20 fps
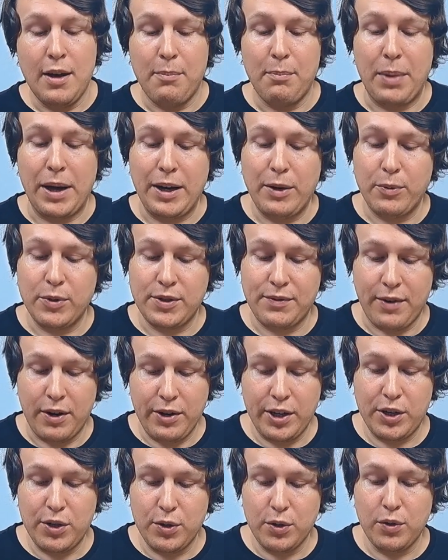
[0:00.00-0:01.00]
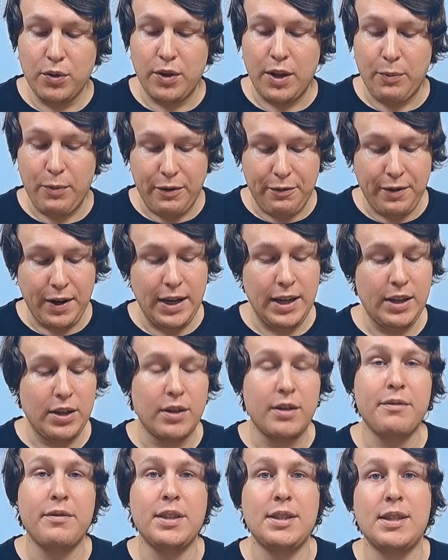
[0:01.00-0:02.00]
But it was very cool that we finally
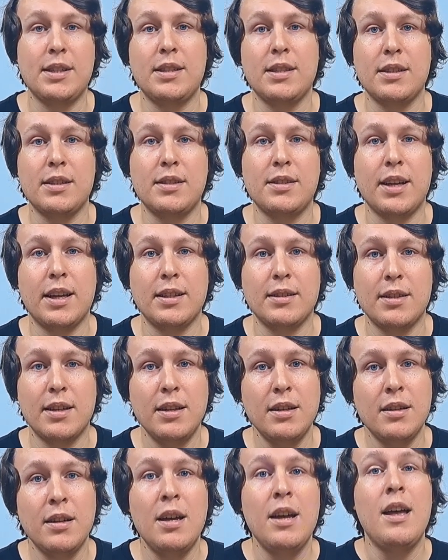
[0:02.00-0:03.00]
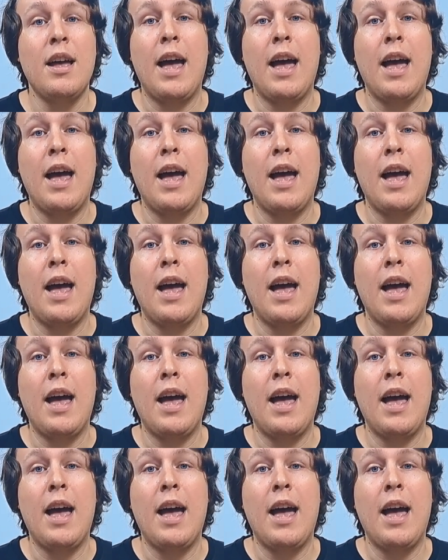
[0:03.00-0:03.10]
got a Visitor Center.